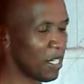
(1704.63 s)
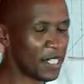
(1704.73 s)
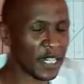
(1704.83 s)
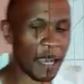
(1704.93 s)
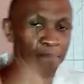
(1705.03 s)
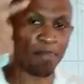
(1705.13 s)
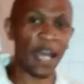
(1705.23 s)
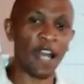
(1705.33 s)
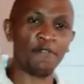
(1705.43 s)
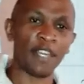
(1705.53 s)
meeting
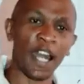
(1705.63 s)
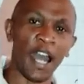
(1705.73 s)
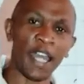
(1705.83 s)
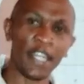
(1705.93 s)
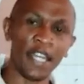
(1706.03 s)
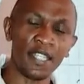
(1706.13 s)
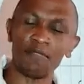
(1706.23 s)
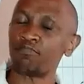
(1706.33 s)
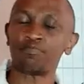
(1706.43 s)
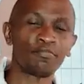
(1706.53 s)
above the
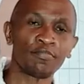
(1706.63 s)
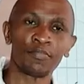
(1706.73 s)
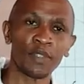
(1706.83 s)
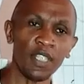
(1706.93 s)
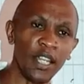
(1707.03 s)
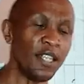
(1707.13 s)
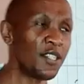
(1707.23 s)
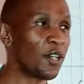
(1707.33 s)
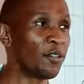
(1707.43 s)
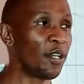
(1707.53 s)
highest,
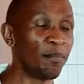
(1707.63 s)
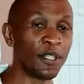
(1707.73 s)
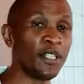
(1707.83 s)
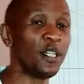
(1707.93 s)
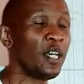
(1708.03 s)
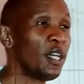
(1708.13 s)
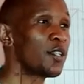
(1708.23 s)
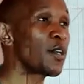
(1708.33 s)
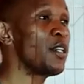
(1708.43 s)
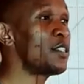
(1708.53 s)

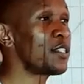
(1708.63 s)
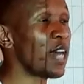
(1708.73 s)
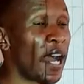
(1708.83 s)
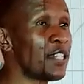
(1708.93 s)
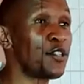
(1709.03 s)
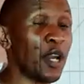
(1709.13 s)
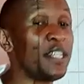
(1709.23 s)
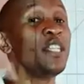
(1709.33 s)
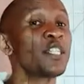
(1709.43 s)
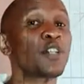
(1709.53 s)
so it's at your
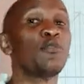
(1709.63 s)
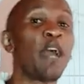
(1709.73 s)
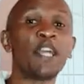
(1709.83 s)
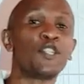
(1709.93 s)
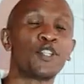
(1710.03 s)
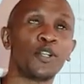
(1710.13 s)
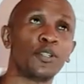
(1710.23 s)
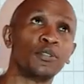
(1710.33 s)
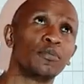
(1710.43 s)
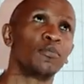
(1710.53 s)

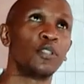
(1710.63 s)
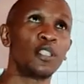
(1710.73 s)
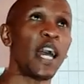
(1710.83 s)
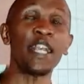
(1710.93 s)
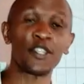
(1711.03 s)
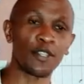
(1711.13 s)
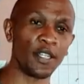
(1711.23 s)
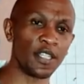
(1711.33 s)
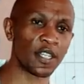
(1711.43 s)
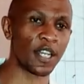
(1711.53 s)
discretion. It's at
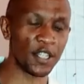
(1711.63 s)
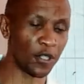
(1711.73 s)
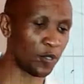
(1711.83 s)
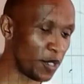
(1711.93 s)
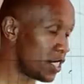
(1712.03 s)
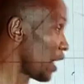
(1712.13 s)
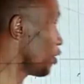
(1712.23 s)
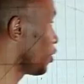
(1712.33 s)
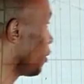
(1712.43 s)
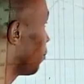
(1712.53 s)
your discretion to
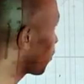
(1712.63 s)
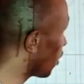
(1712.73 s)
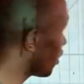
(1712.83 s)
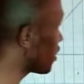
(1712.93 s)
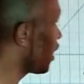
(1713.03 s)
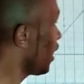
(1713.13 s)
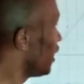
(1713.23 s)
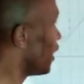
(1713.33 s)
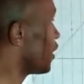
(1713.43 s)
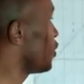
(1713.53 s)
decide on the plot
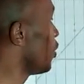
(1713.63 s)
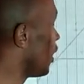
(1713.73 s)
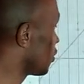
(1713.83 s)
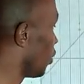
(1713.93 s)
that you are